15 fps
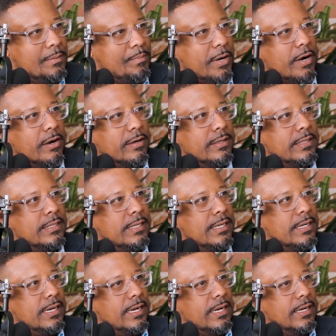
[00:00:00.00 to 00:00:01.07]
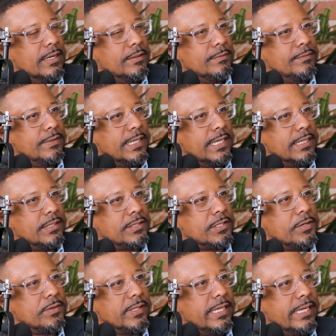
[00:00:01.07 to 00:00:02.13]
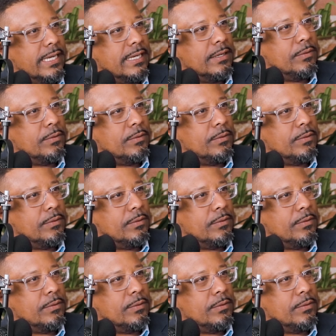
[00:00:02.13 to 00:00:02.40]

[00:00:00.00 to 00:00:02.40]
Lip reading: part of certainly